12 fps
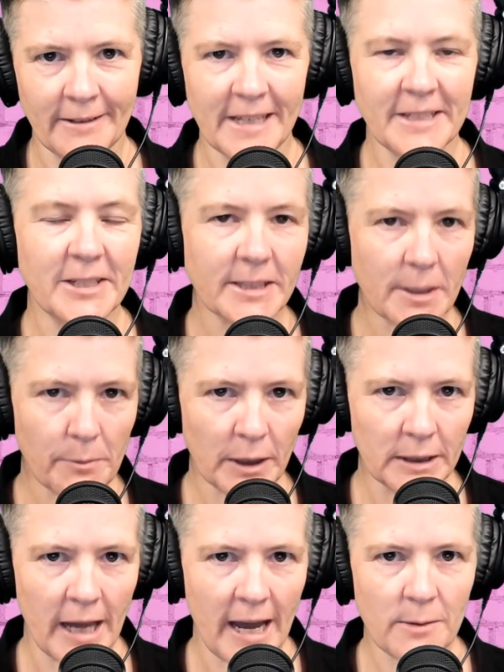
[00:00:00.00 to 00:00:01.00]
is just a
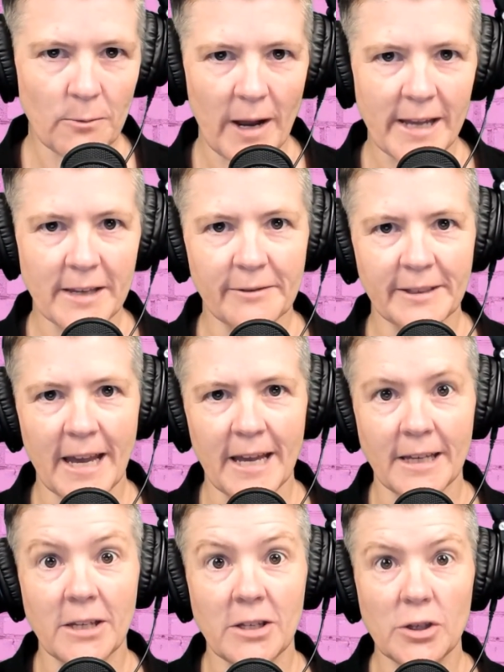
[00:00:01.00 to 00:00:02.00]
polite way of saying